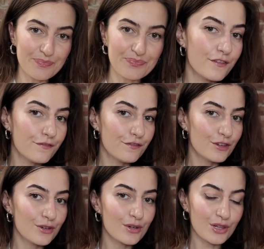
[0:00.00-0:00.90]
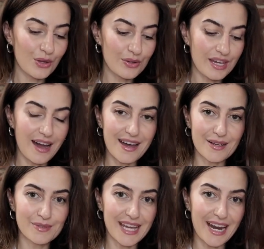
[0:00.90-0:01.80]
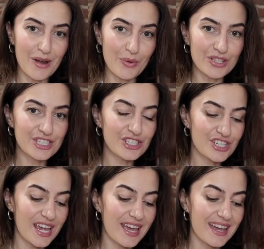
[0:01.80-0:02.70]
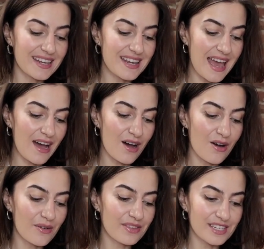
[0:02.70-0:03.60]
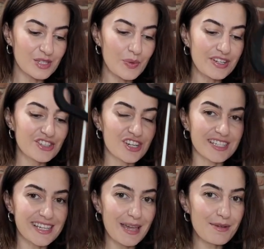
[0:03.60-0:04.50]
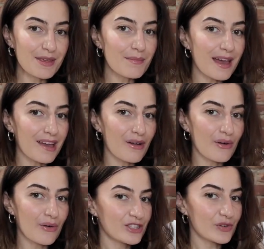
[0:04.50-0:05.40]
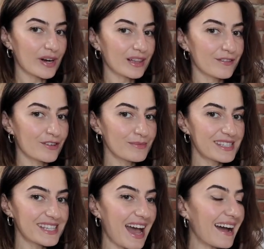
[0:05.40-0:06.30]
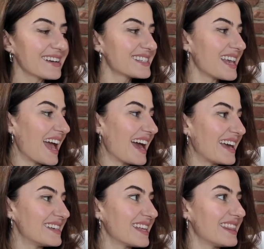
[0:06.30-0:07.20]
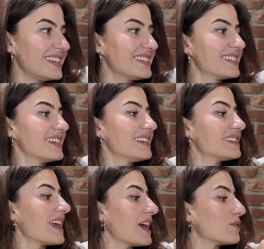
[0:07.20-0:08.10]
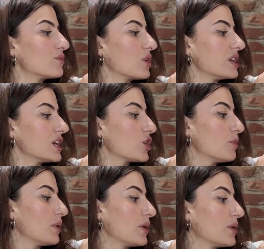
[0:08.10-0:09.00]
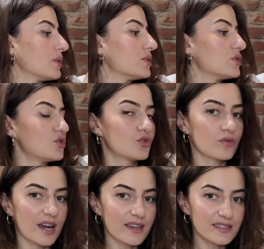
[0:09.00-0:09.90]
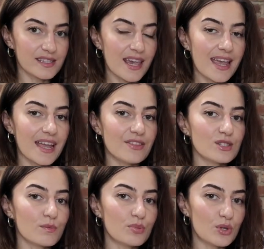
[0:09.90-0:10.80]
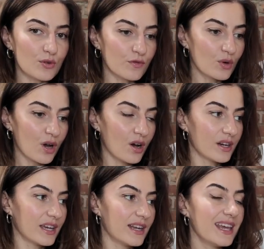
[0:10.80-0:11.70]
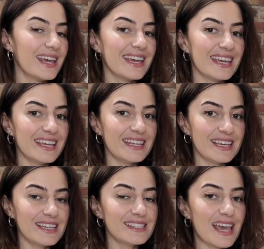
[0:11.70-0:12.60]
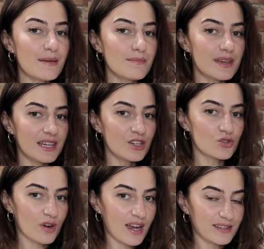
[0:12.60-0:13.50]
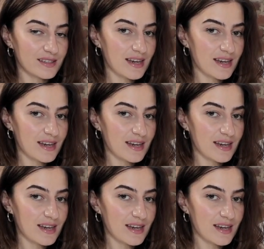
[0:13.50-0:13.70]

A few clothing items that I want to share. Now, this one just came in the mail directly from Saks, and this is a Ronnie Cabot dress in this beautiful cotton. It is a midi dress.